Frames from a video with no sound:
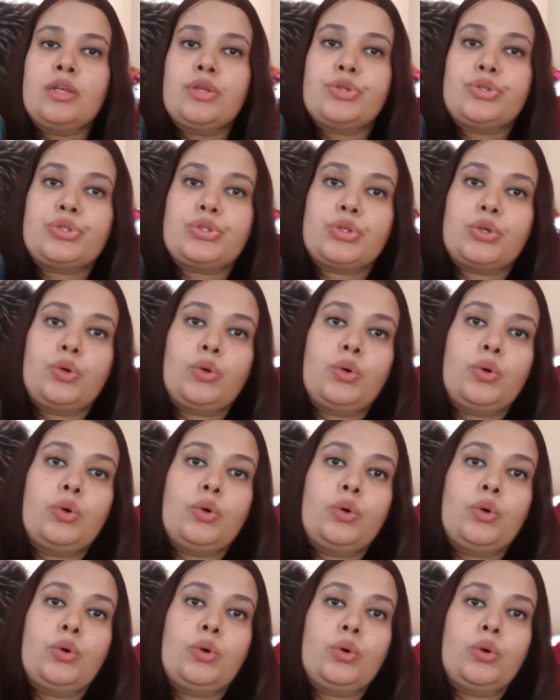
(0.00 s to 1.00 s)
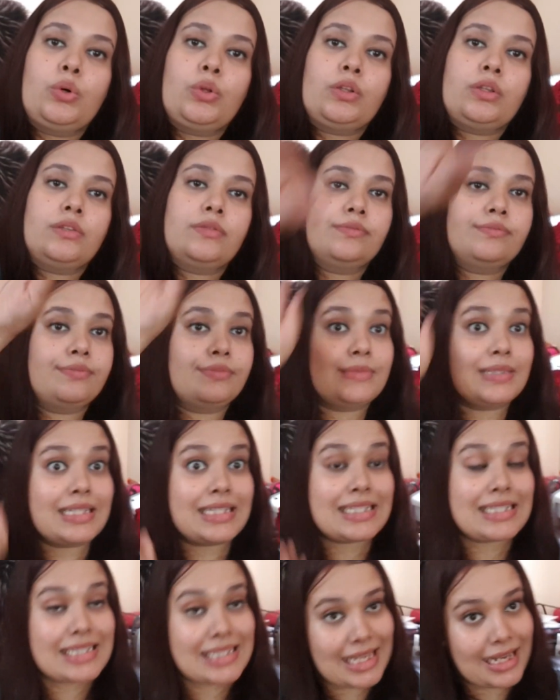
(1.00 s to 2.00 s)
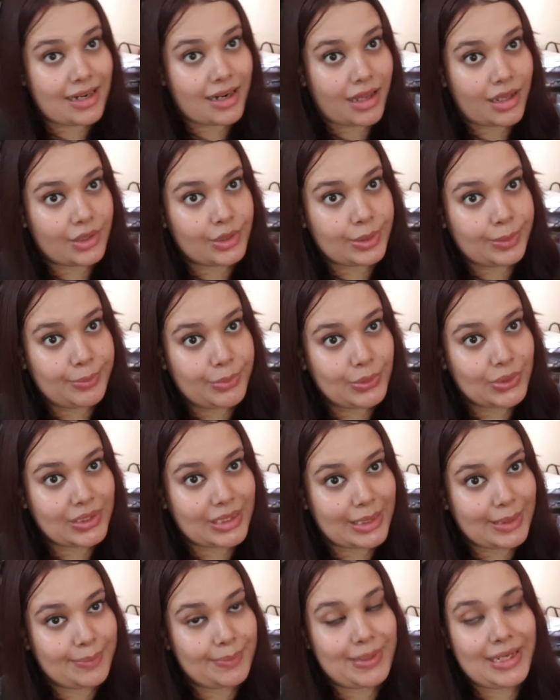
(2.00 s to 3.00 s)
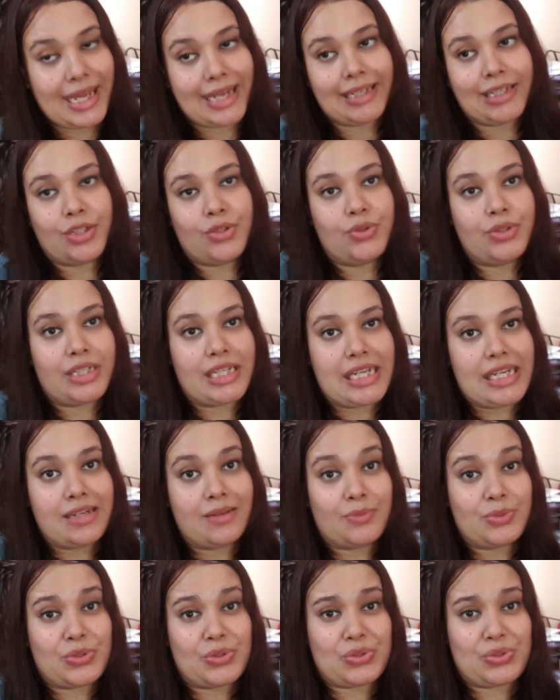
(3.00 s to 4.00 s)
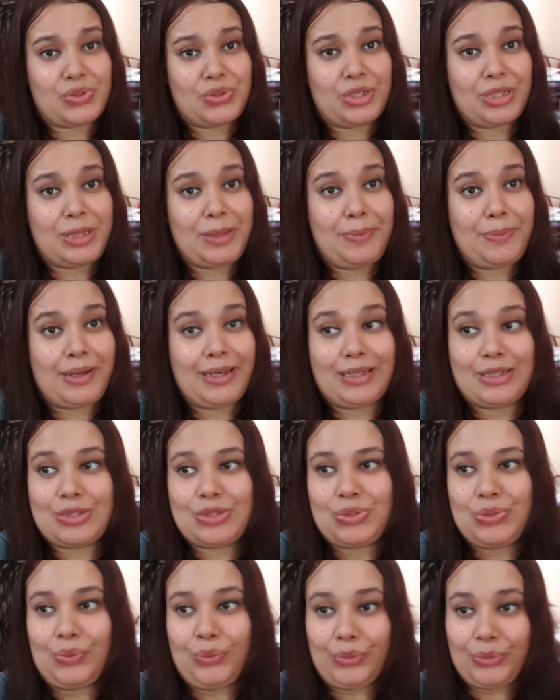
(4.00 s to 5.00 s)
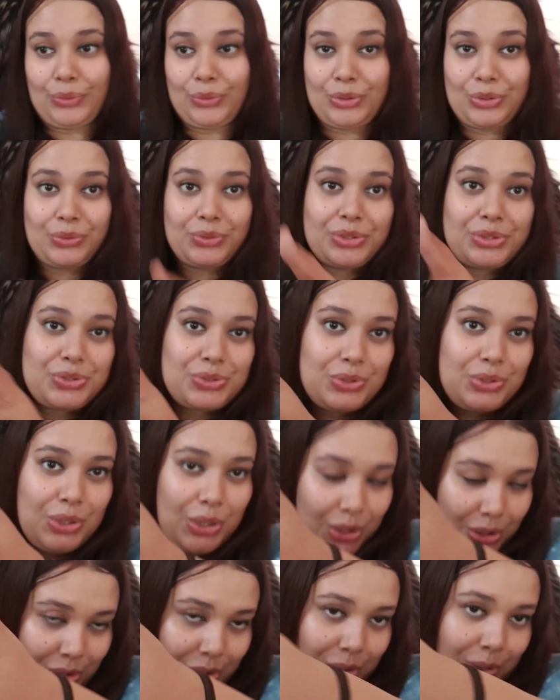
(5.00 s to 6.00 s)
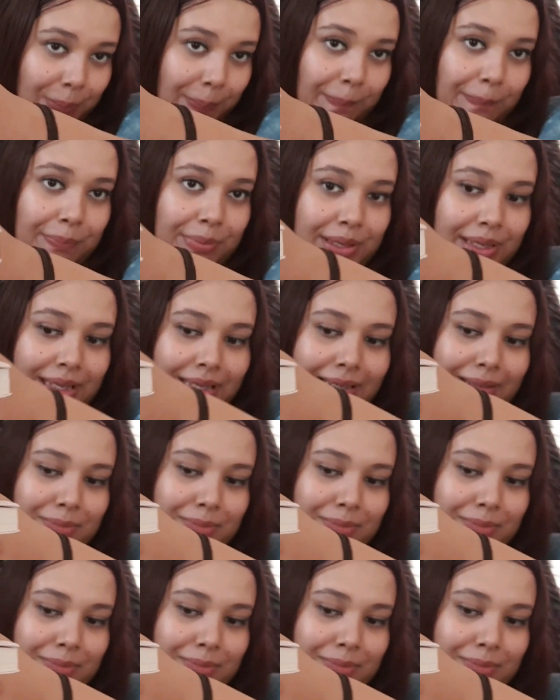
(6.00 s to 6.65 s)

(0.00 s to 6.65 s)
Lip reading: So this is another book that I'm planning to read. I'm so sorry, the pile is growing so big.